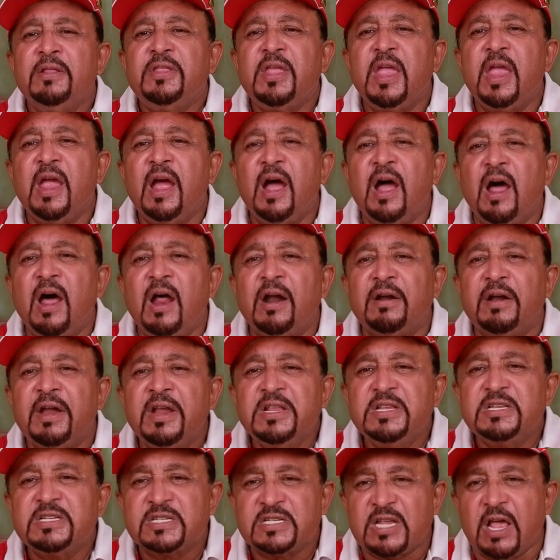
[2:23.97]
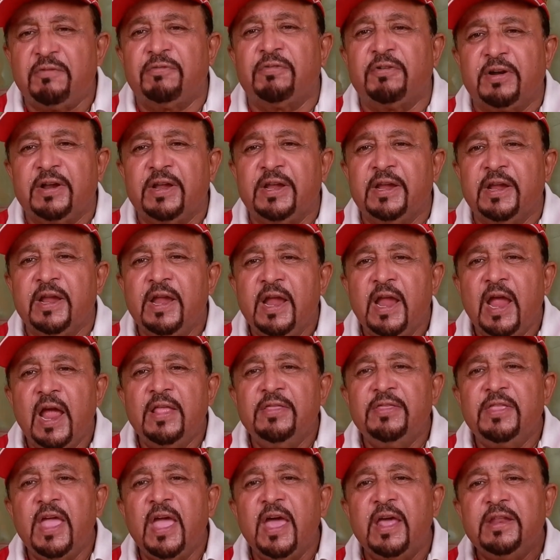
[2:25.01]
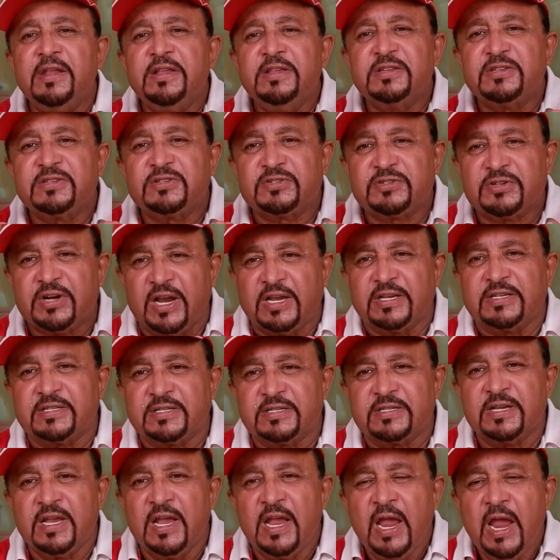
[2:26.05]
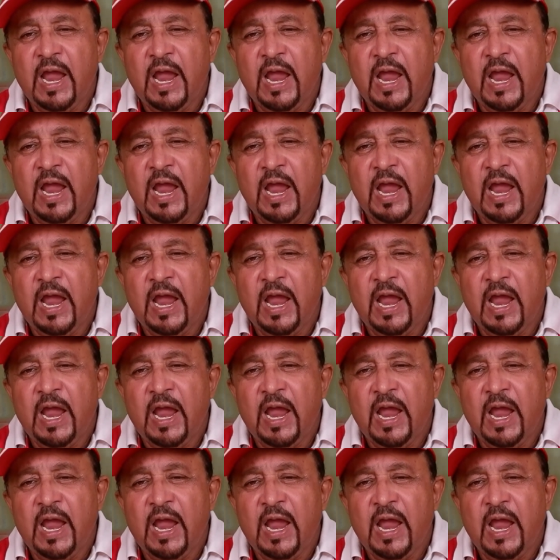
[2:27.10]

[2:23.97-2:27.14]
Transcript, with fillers: they are in suffering and they are in stress.